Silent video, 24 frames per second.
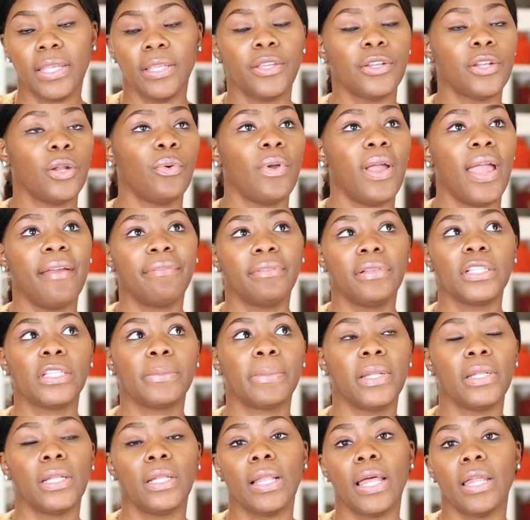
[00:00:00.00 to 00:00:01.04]
You don't have to
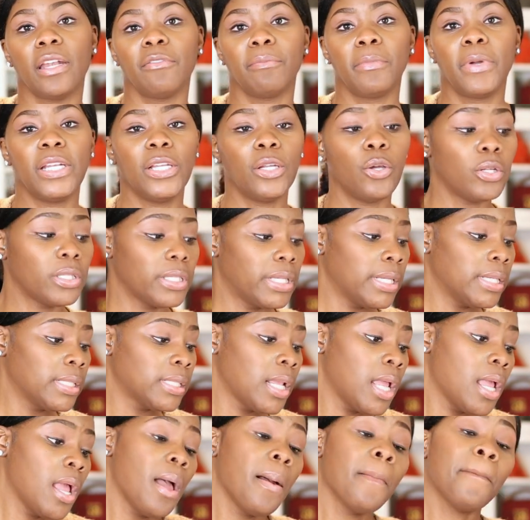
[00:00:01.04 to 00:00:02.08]
spend a lot of money on these,
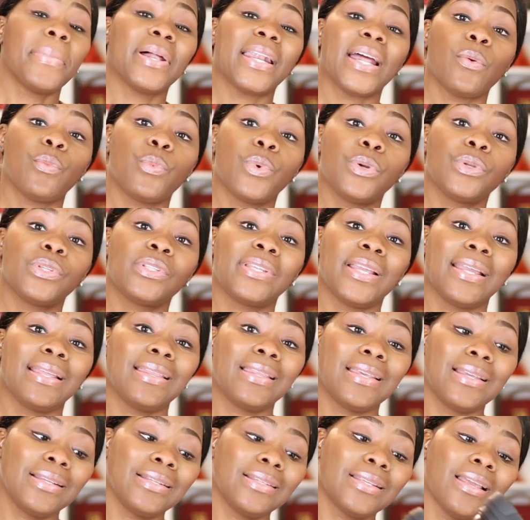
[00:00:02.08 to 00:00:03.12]
but I will say
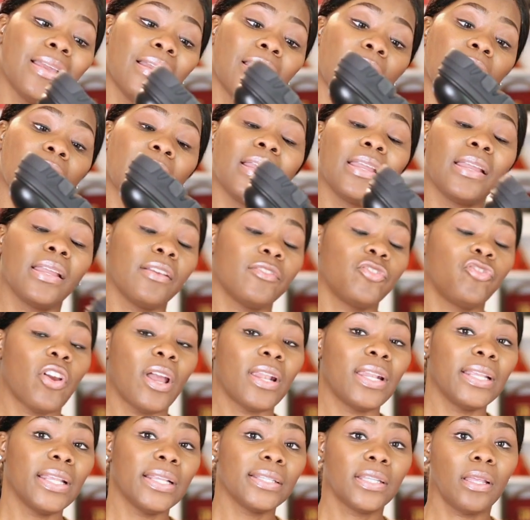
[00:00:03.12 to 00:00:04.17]
this, try
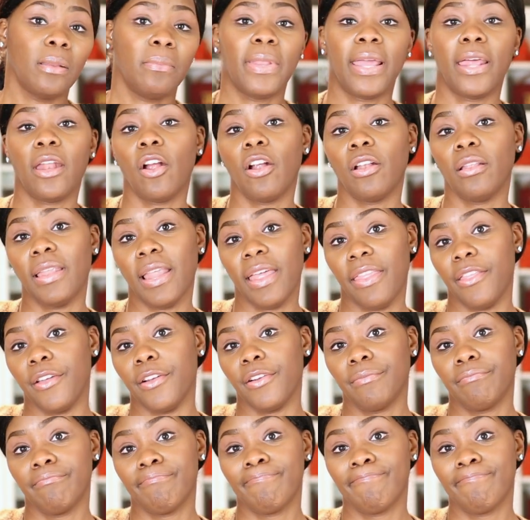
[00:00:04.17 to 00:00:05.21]
to get some that are leather.